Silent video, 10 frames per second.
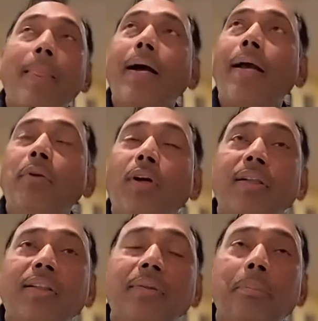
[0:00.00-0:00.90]
I have
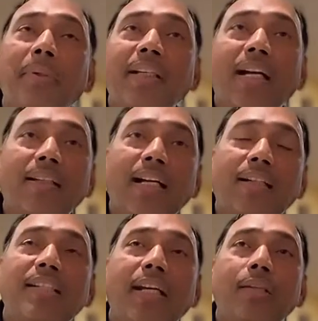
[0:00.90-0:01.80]
not been at that
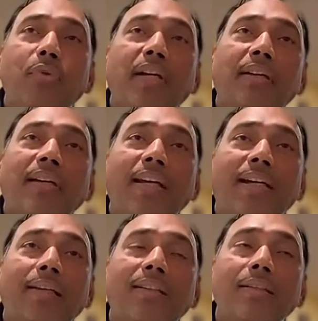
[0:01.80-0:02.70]
stage where I
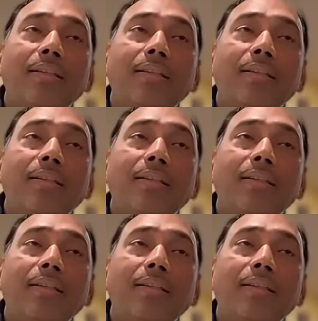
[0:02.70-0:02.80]
can